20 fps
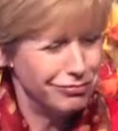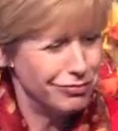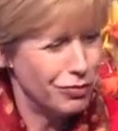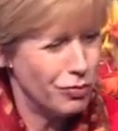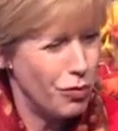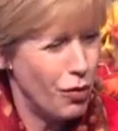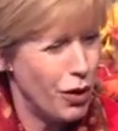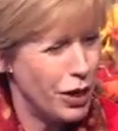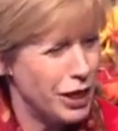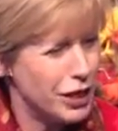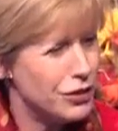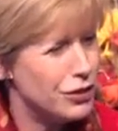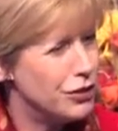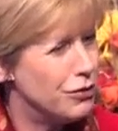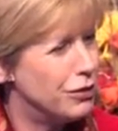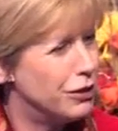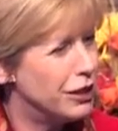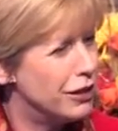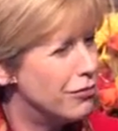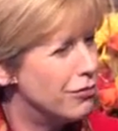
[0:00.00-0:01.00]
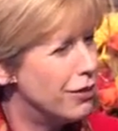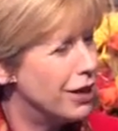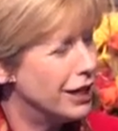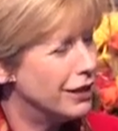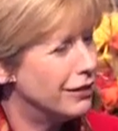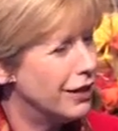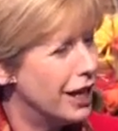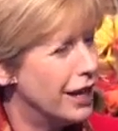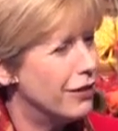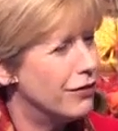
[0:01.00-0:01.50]
wanted to live my
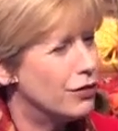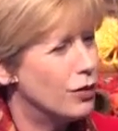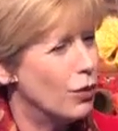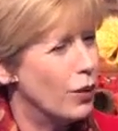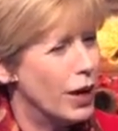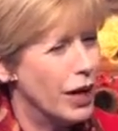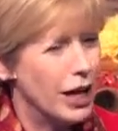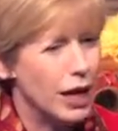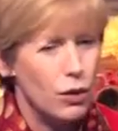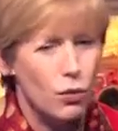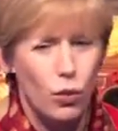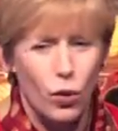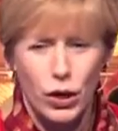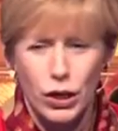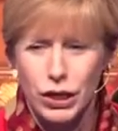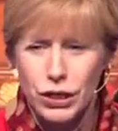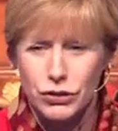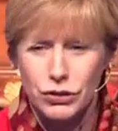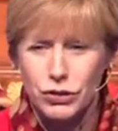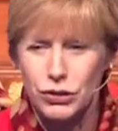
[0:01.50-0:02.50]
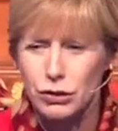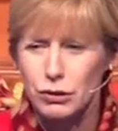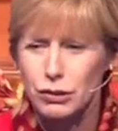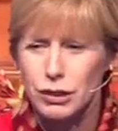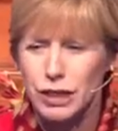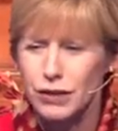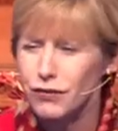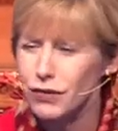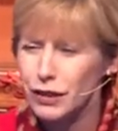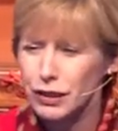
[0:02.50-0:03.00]
life the way I wanted to,
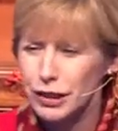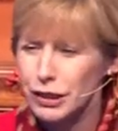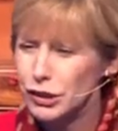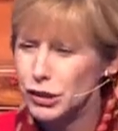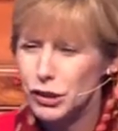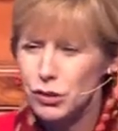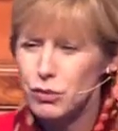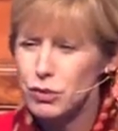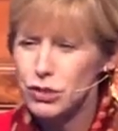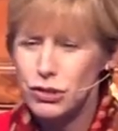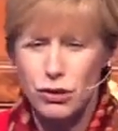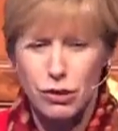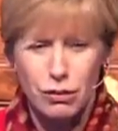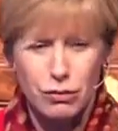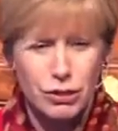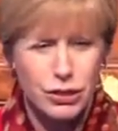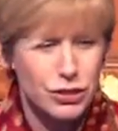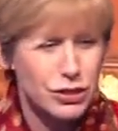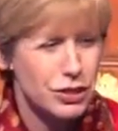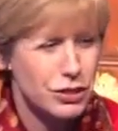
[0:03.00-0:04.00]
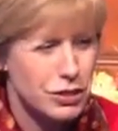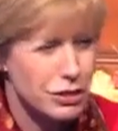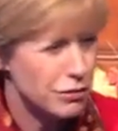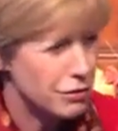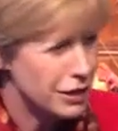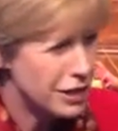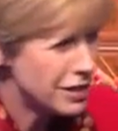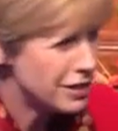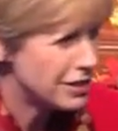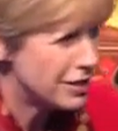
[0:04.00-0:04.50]
and I felt like she was always just
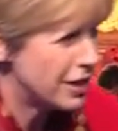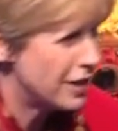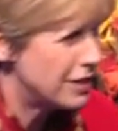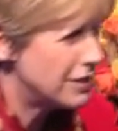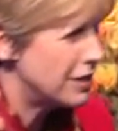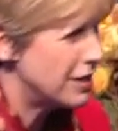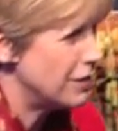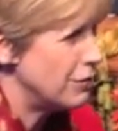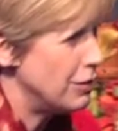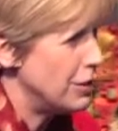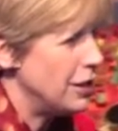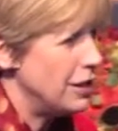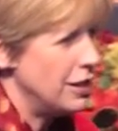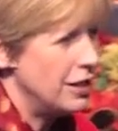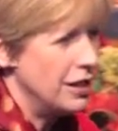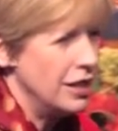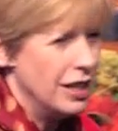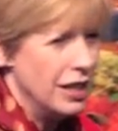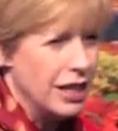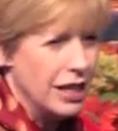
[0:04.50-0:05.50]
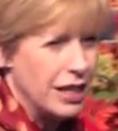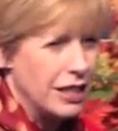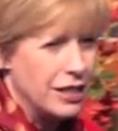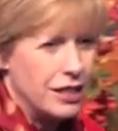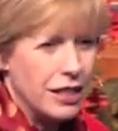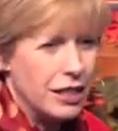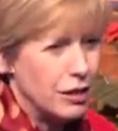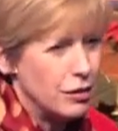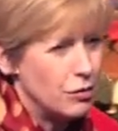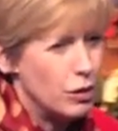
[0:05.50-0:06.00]
criticizing me and
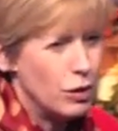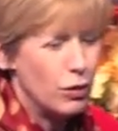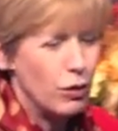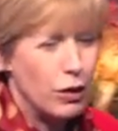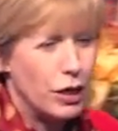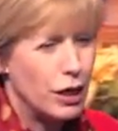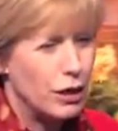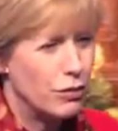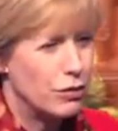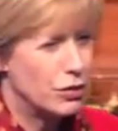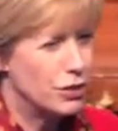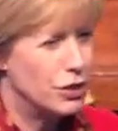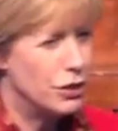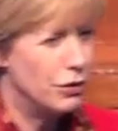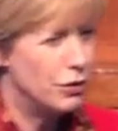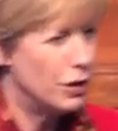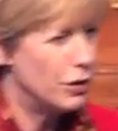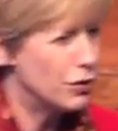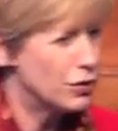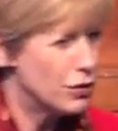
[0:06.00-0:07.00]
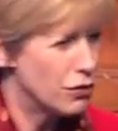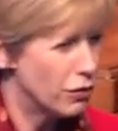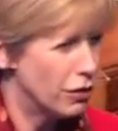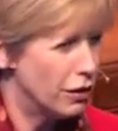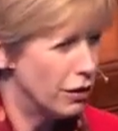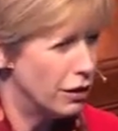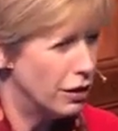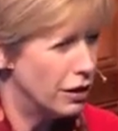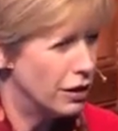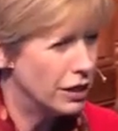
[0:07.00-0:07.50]
telling me what I was doing was
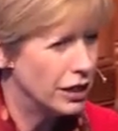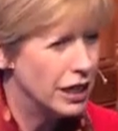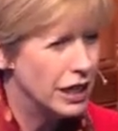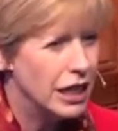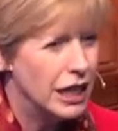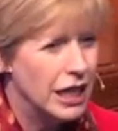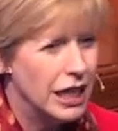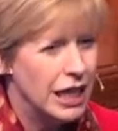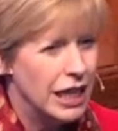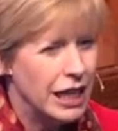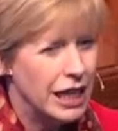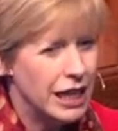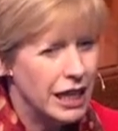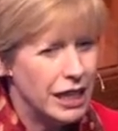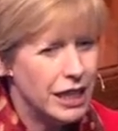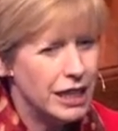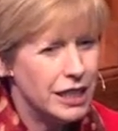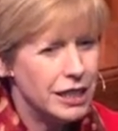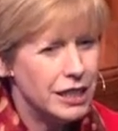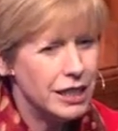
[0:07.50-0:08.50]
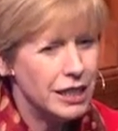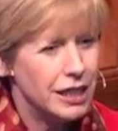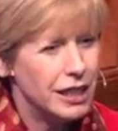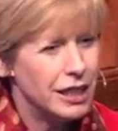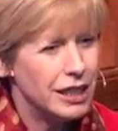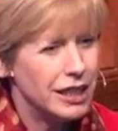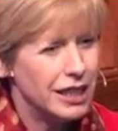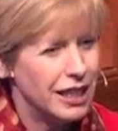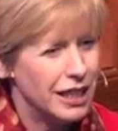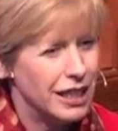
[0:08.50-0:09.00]
wrong. And
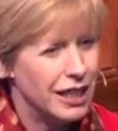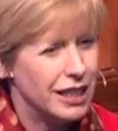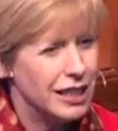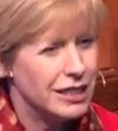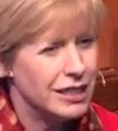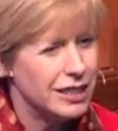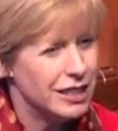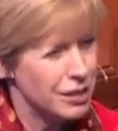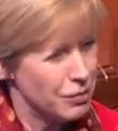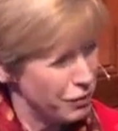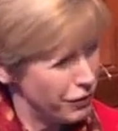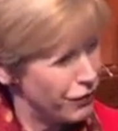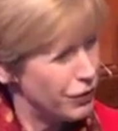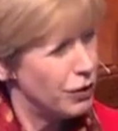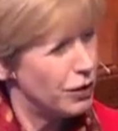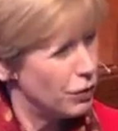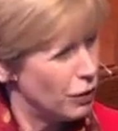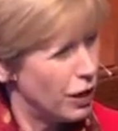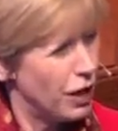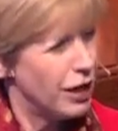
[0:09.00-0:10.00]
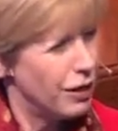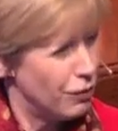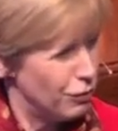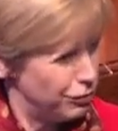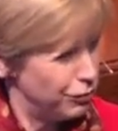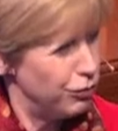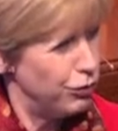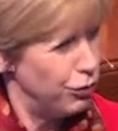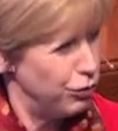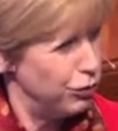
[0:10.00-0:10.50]
some of it I
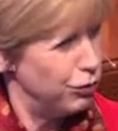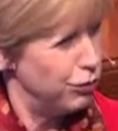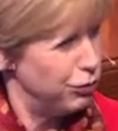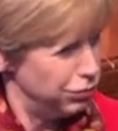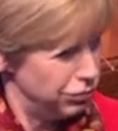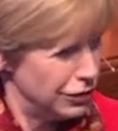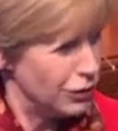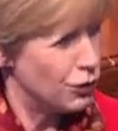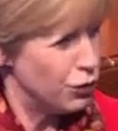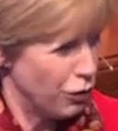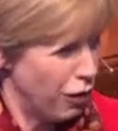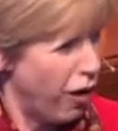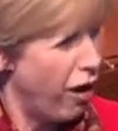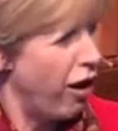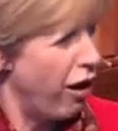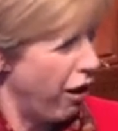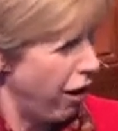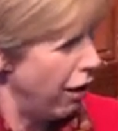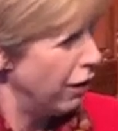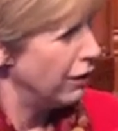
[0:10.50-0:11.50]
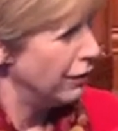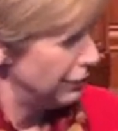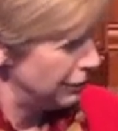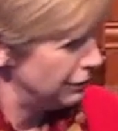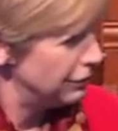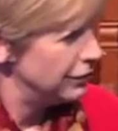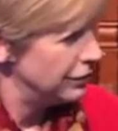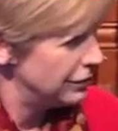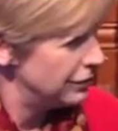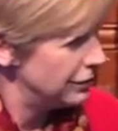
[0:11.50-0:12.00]
was wrong.
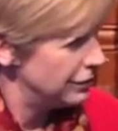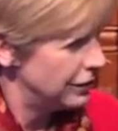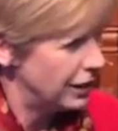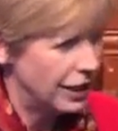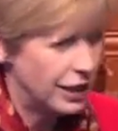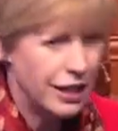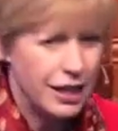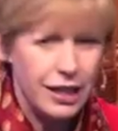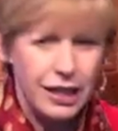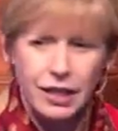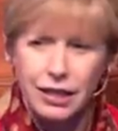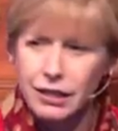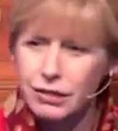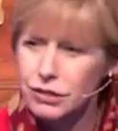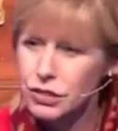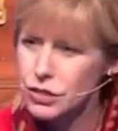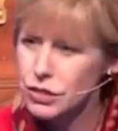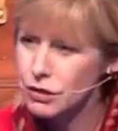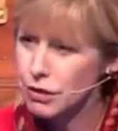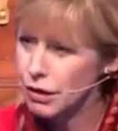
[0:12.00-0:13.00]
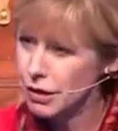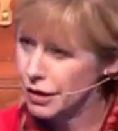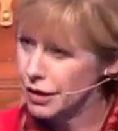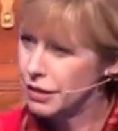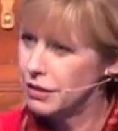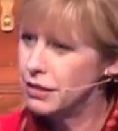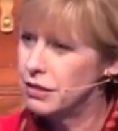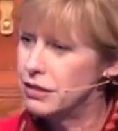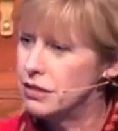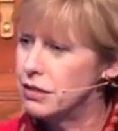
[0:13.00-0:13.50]
I
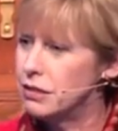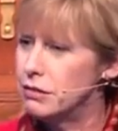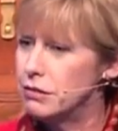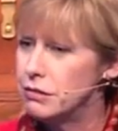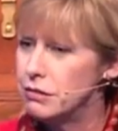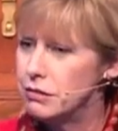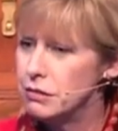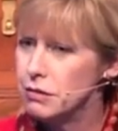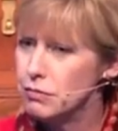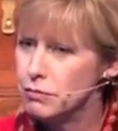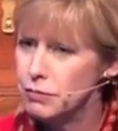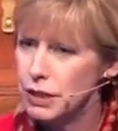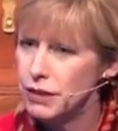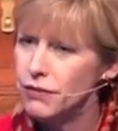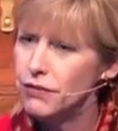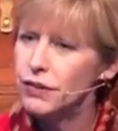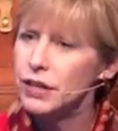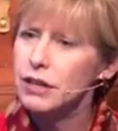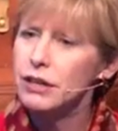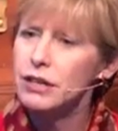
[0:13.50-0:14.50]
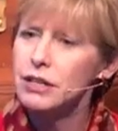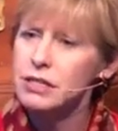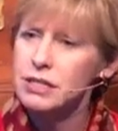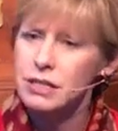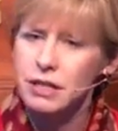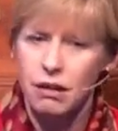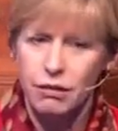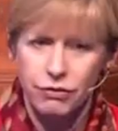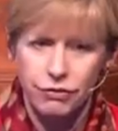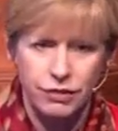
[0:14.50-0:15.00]
started to be very
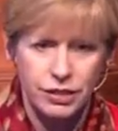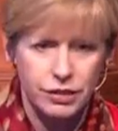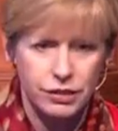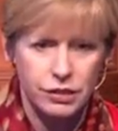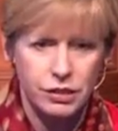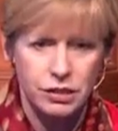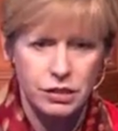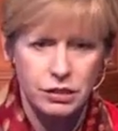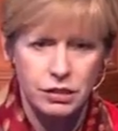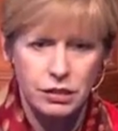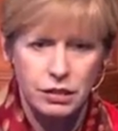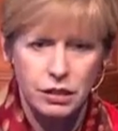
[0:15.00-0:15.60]
selfish